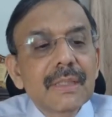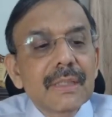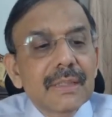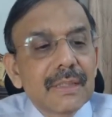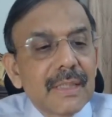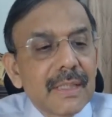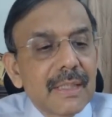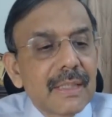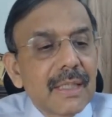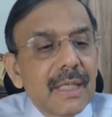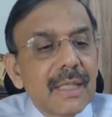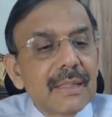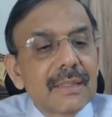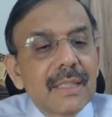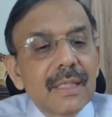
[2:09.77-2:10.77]
the
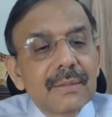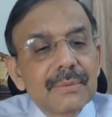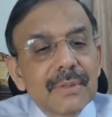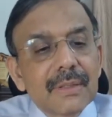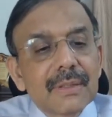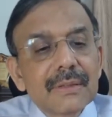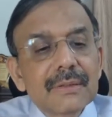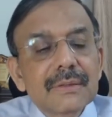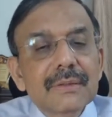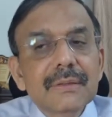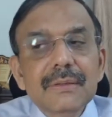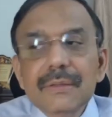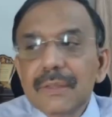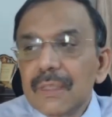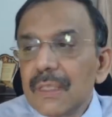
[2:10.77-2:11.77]
healthcare
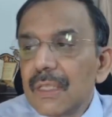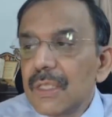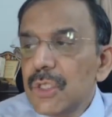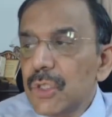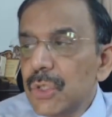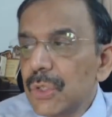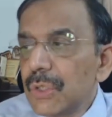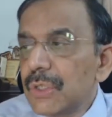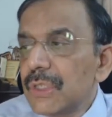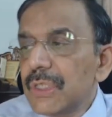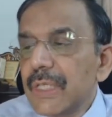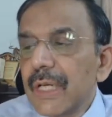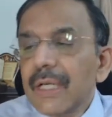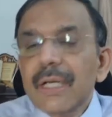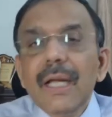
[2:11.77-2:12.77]
workers should
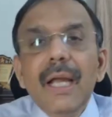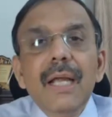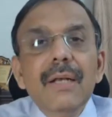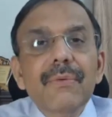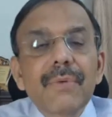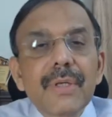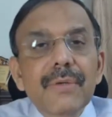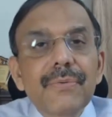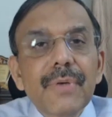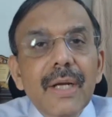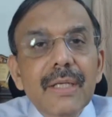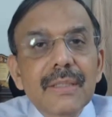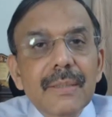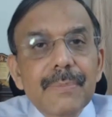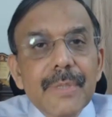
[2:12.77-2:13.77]
check and verify
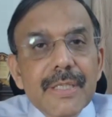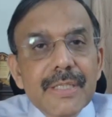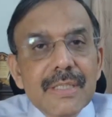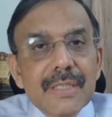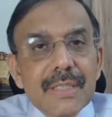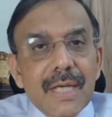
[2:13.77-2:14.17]
the patient